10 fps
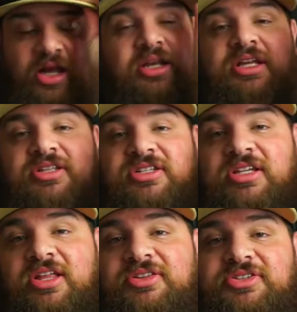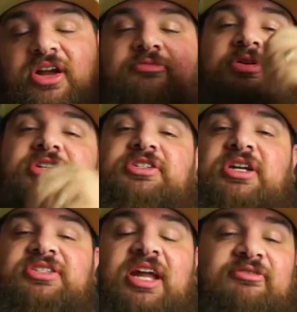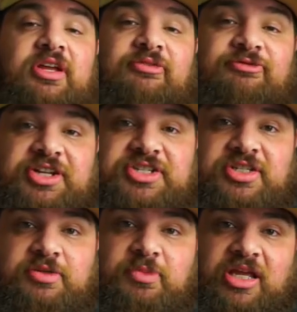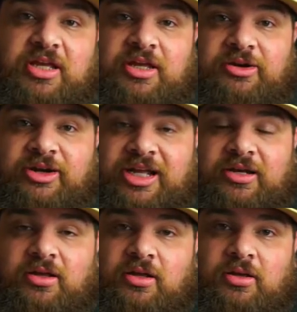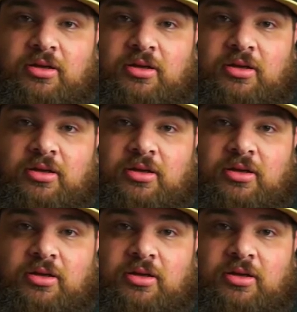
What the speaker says: I need to get this off my chest. I have a confession to make, internet.